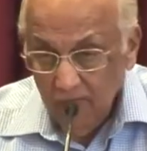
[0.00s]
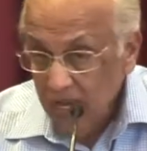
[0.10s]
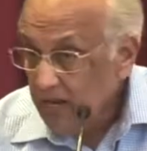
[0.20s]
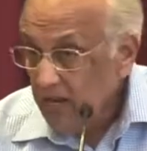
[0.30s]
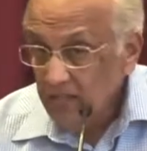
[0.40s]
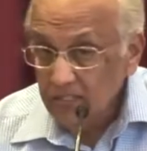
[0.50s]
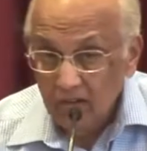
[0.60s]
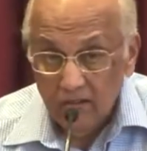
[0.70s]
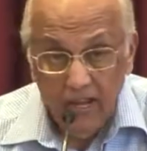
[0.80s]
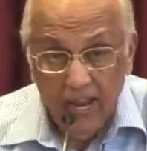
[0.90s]
And he does
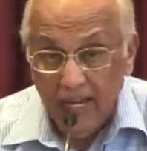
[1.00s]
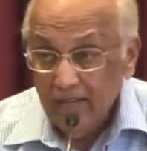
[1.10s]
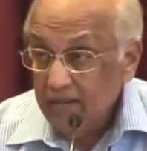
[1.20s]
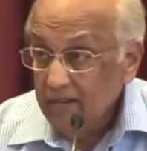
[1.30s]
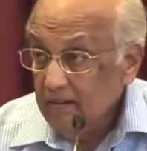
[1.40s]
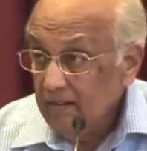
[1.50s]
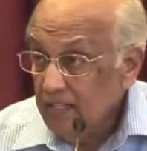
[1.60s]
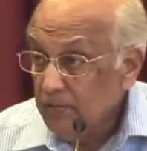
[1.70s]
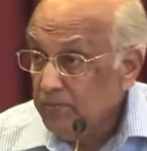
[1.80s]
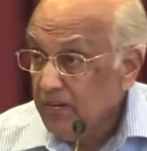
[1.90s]
not hate
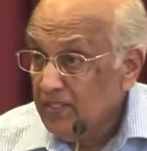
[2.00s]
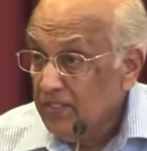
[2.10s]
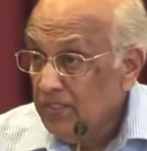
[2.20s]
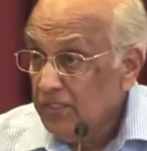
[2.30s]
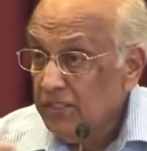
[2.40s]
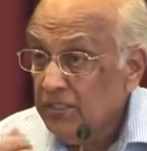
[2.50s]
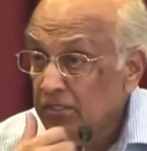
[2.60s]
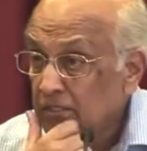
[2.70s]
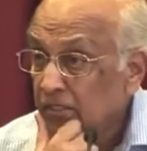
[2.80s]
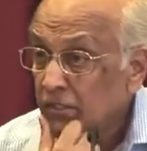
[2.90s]
his brothers and
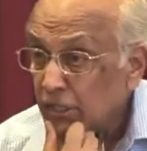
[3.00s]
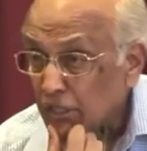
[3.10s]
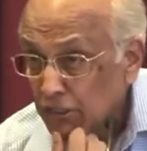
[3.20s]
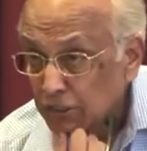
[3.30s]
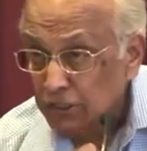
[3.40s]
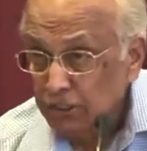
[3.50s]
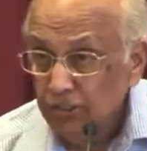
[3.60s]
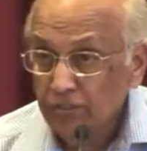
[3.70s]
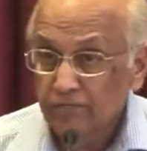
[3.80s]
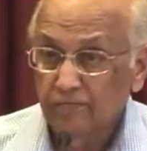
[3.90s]
sisters in the church
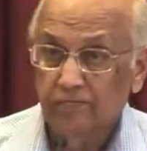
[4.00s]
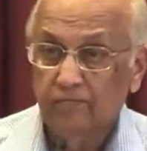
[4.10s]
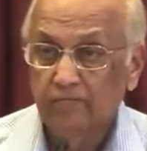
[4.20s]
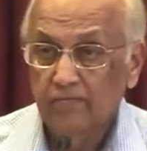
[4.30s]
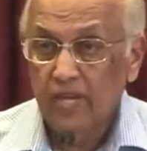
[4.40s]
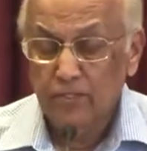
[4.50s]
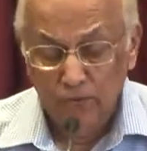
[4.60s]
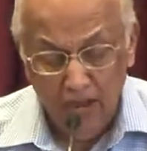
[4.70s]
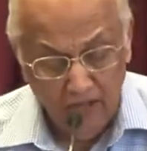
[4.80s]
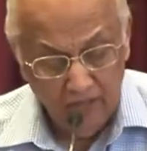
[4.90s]
as
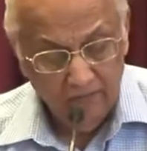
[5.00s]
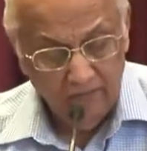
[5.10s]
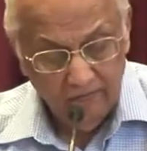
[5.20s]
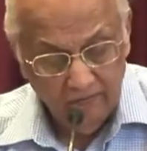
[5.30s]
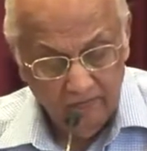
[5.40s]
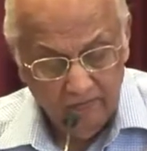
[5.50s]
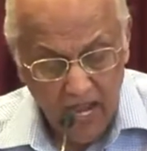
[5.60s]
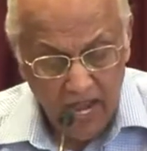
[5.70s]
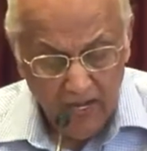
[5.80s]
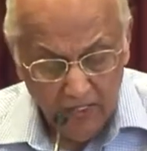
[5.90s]
well,
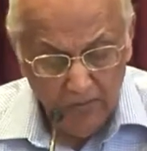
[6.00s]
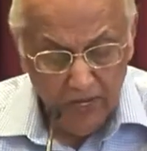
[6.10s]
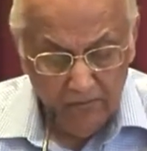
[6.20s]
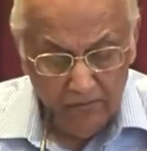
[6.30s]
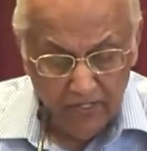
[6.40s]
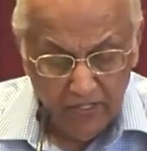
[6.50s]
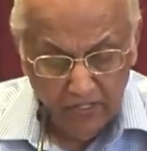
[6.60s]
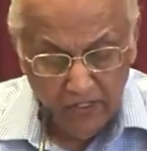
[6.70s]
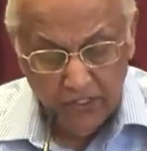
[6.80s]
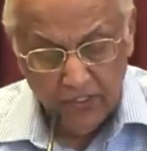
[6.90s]
and his blood
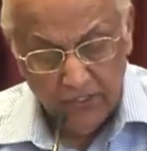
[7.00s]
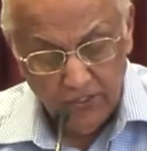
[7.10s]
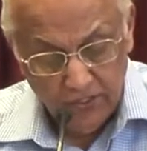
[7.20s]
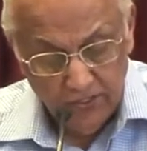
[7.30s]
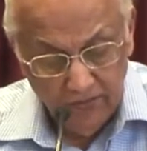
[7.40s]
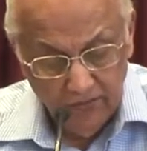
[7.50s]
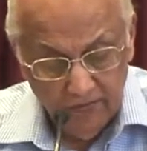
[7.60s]
brothers and sisters.